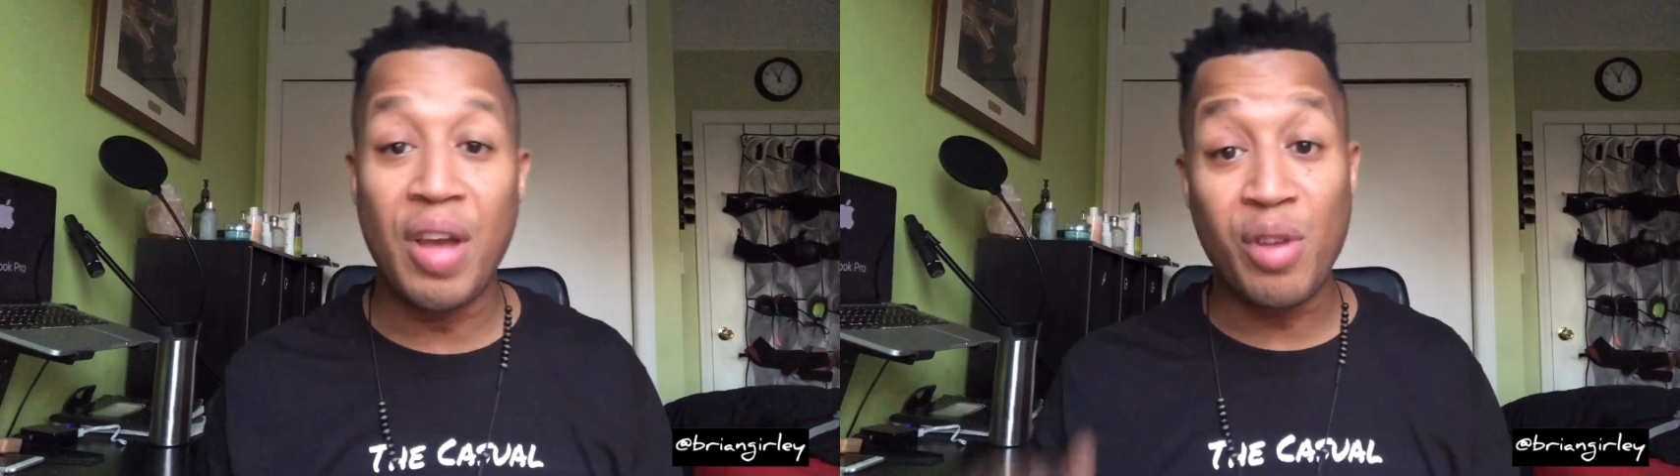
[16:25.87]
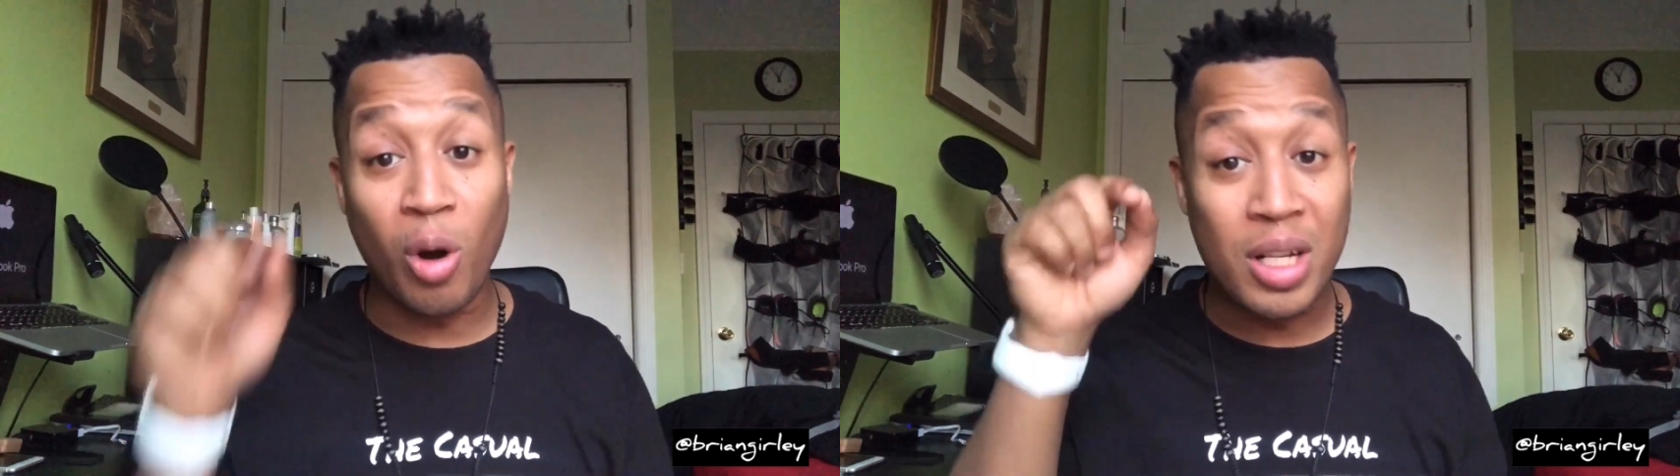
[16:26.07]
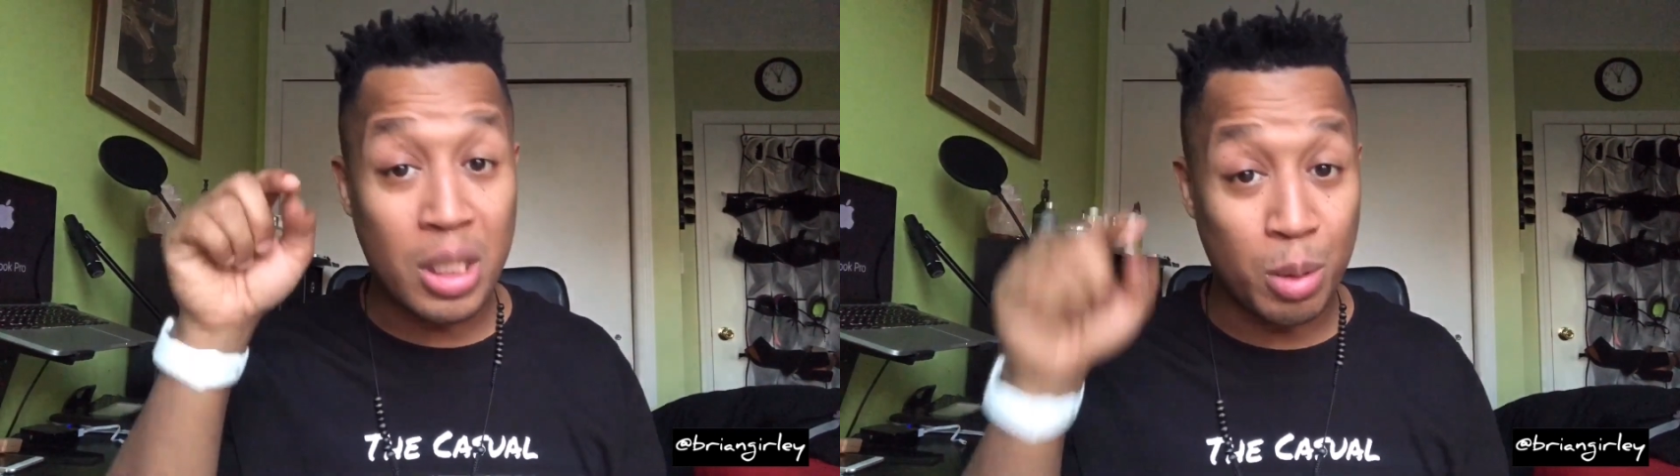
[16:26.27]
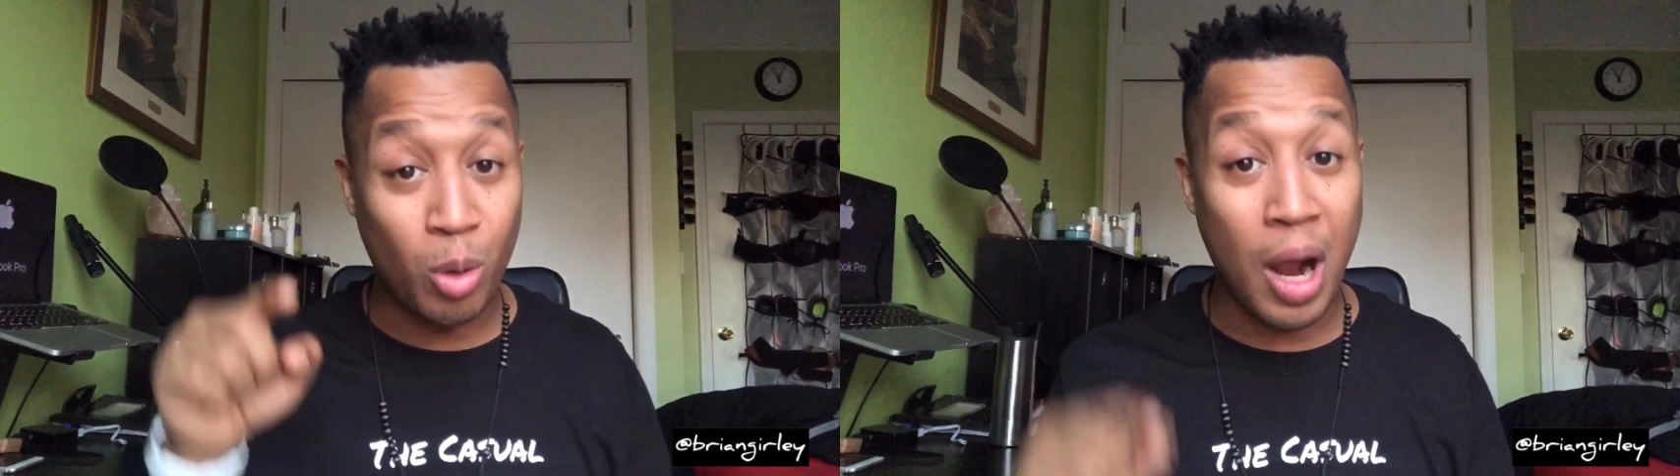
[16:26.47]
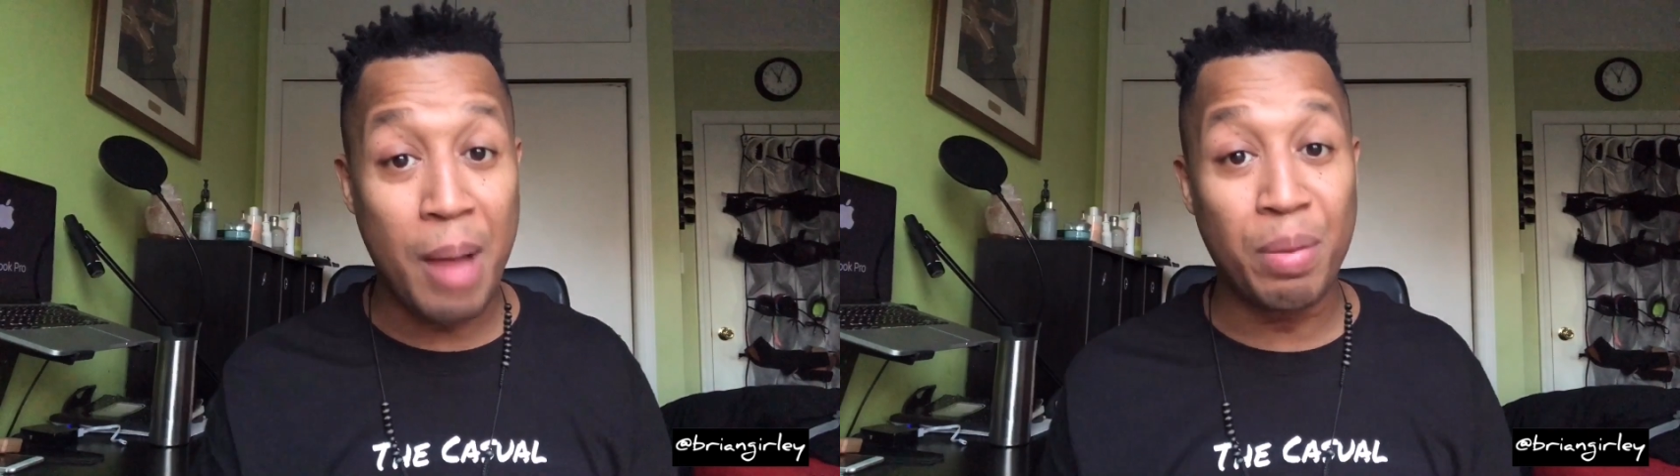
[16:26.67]
If you haven't already
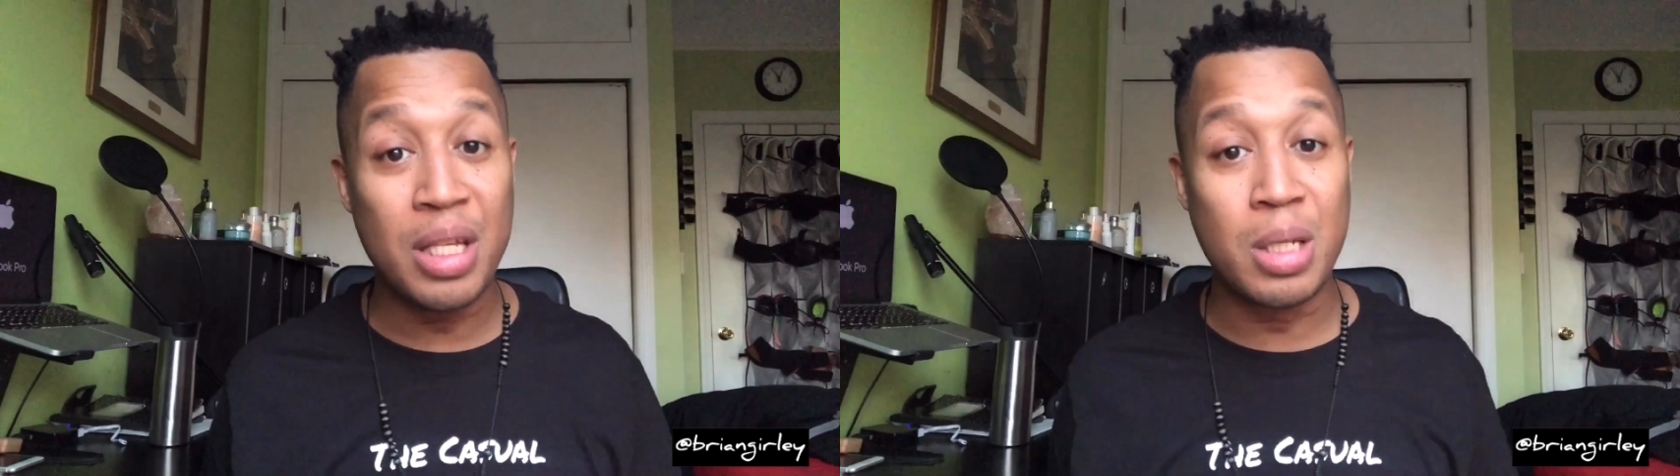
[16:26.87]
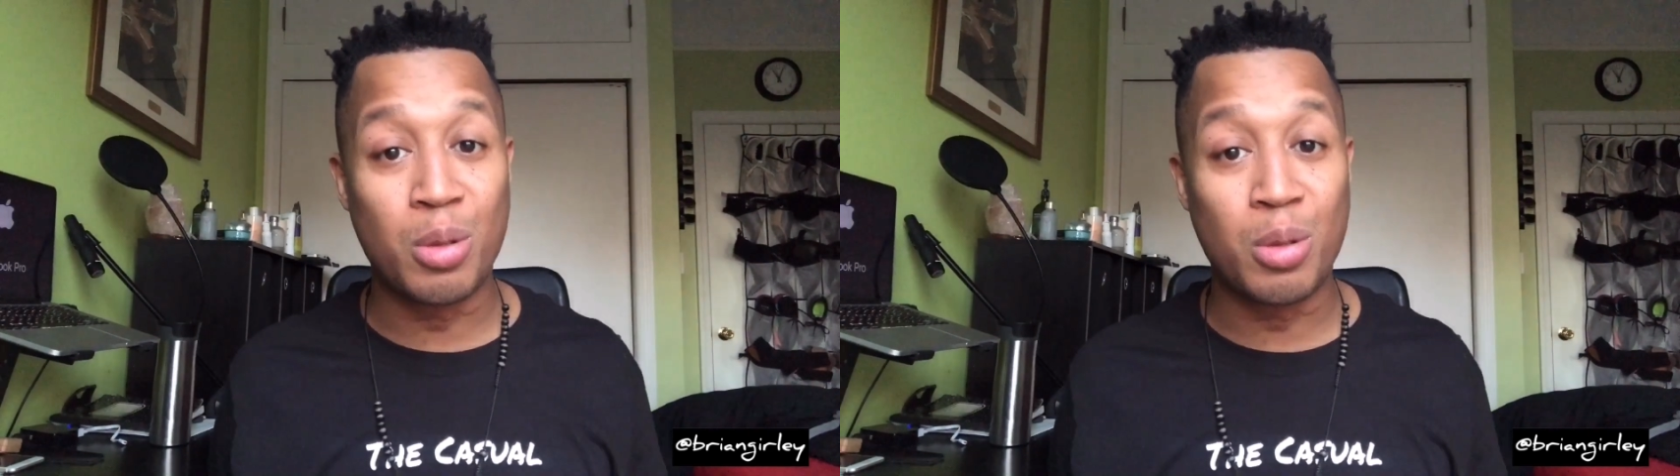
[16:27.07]
subscribed, please